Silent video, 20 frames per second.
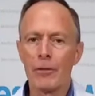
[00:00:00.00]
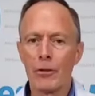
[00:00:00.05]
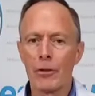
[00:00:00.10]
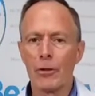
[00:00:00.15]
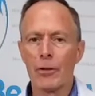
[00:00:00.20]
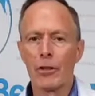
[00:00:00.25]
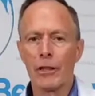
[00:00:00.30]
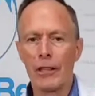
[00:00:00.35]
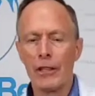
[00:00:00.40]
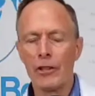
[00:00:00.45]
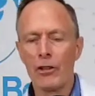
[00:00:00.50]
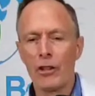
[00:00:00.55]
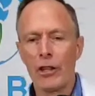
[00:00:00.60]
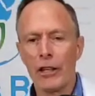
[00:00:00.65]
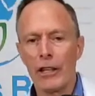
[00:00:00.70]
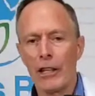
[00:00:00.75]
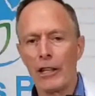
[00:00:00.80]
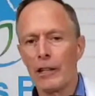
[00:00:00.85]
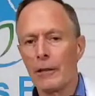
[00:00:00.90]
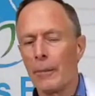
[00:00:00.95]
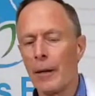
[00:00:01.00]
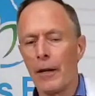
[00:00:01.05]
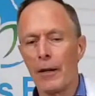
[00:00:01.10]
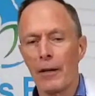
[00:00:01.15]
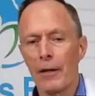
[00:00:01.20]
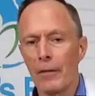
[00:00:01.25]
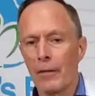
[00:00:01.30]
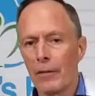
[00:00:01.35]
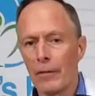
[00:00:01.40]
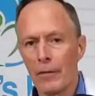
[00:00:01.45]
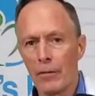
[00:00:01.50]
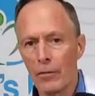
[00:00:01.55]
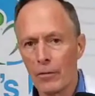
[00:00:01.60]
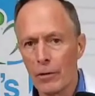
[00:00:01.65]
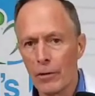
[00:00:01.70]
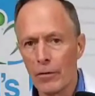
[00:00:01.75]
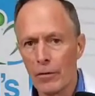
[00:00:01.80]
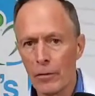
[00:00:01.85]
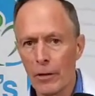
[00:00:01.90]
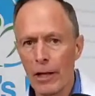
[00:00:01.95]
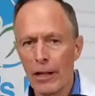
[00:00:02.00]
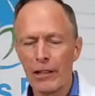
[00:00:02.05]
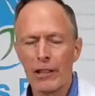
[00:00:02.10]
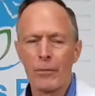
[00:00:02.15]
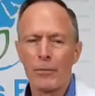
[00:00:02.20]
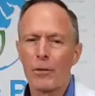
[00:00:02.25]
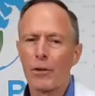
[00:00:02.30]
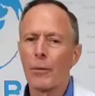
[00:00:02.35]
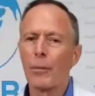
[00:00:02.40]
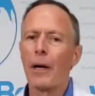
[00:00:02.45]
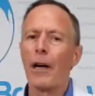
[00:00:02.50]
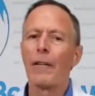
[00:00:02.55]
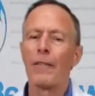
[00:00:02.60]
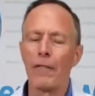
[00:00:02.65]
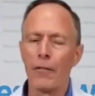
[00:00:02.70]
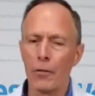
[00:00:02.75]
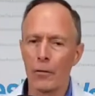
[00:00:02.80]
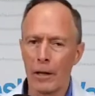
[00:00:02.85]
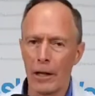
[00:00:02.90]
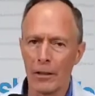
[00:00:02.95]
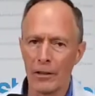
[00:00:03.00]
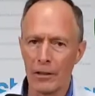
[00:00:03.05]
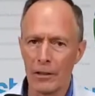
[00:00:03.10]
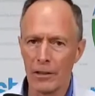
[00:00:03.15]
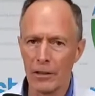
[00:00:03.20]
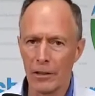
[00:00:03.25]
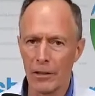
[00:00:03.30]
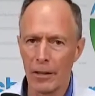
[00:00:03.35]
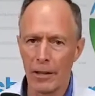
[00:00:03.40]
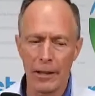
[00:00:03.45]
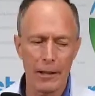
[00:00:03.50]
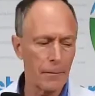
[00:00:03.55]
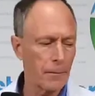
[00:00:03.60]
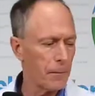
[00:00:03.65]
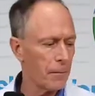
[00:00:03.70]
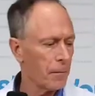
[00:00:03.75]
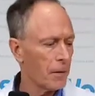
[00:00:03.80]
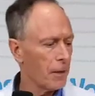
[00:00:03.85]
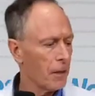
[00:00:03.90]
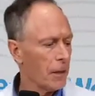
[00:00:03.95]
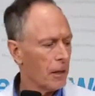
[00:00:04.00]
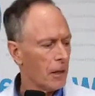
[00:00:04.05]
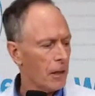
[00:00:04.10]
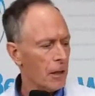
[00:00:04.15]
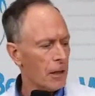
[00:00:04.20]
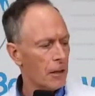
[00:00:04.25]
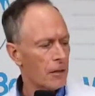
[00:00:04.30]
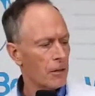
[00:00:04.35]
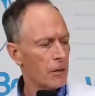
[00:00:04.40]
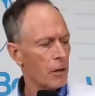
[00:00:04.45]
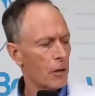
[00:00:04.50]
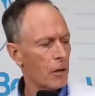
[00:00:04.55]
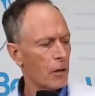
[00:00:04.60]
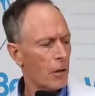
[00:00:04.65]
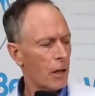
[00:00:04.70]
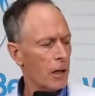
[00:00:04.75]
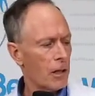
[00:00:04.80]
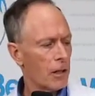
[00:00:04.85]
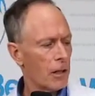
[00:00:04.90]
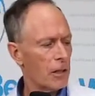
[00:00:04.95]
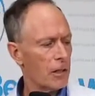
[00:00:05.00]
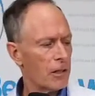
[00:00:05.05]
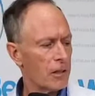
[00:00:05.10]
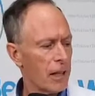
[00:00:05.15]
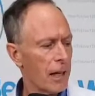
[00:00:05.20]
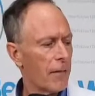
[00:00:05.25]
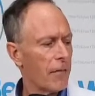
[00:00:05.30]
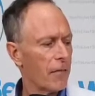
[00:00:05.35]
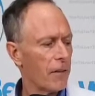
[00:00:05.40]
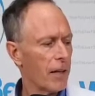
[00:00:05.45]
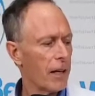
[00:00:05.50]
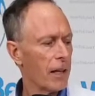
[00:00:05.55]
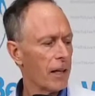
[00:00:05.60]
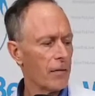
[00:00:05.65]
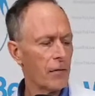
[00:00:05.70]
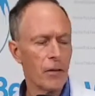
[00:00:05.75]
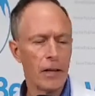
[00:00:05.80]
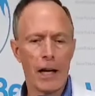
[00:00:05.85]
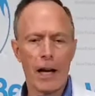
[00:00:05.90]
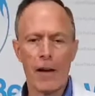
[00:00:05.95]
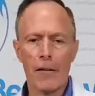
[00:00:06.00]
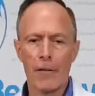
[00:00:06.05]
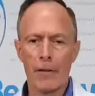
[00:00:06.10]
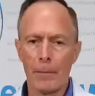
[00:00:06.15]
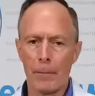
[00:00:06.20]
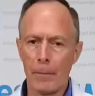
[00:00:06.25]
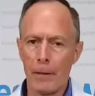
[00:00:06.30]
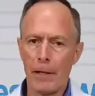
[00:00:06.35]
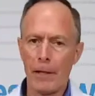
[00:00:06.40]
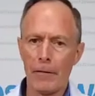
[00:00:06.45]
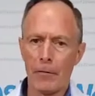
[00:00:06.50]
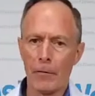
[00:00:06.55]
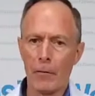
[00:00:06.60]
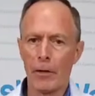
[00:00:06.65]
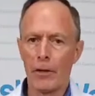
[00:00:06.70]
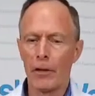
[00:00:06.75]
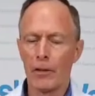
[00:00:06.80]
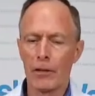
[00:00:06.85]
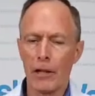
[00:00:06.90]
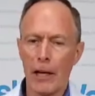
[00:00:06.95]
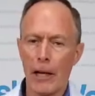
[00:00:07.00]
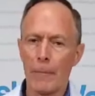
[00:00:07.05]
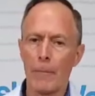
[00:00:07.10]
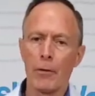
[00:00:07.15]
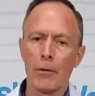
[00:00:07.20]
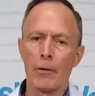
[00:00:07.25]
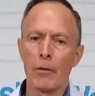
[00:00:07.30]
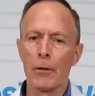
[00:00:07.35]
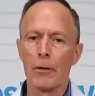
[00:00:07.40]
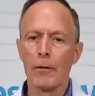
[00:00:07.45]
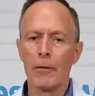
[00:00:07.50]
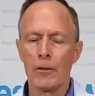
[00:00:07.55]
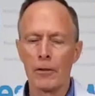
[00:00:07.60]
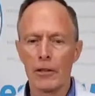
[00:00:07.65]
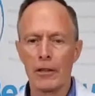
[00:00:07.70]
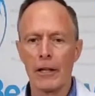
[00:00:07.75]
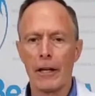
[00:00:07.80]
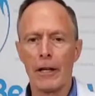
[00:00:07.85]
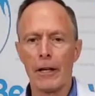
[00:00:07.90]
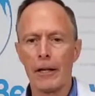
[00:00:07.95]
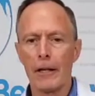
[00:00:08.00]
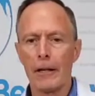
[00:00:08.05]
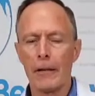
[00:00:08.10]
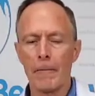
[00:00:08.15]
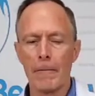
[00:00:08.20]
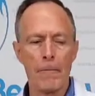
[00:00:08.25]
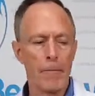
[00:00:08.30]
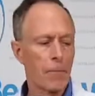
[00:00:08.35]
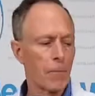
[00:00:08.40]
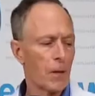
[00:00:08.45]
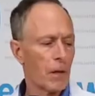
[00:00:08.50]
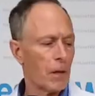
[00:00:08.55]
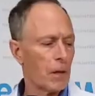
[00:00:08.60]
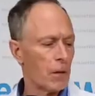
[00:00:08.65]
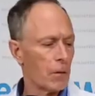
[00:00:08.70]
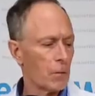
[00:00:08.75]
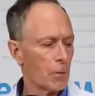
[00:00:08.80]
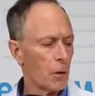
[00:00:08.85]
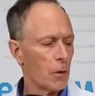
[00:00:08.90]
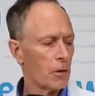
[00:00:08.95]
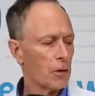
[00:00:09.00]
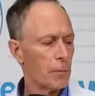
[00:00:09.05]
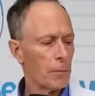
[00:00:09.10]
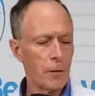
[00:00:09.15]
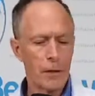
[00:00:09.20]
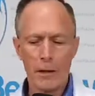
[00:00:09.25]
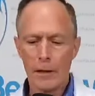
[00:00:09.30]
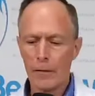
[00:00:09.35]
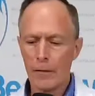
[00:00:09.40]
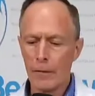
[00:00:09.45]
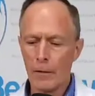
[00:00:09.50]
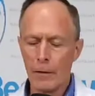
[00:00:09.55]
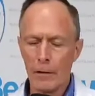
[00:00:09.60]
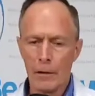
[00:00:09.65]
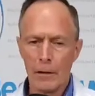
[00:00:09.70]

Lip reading: turkey, chicken, it's about 3 or 4 ounces, more about 4 ounces of that. So a good safe thing if you're having beef, whether it's hamburger, steak, roast beef,